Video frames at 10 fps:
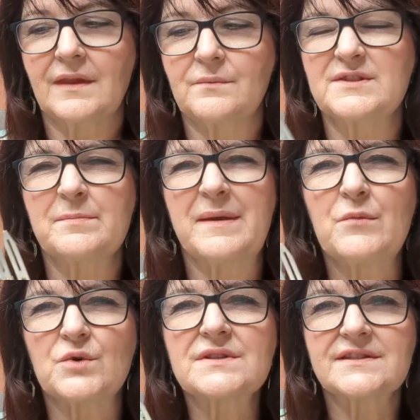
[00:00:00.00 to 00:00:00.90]
was a bit
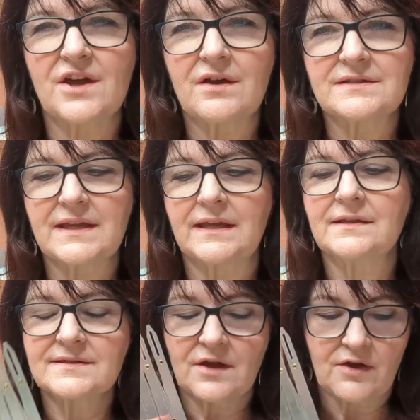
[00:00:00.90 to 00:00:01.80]
more sturdy,
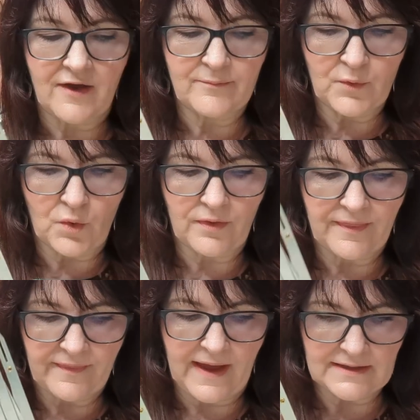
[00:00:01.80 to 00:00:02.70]
so I bought
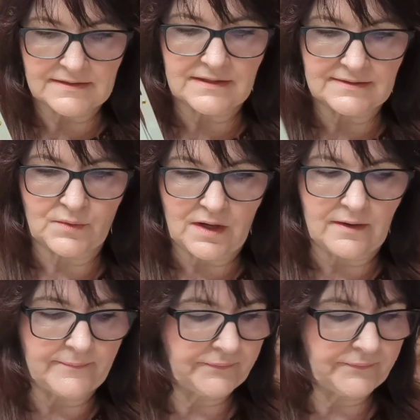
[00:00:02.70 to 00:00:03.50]
that as well.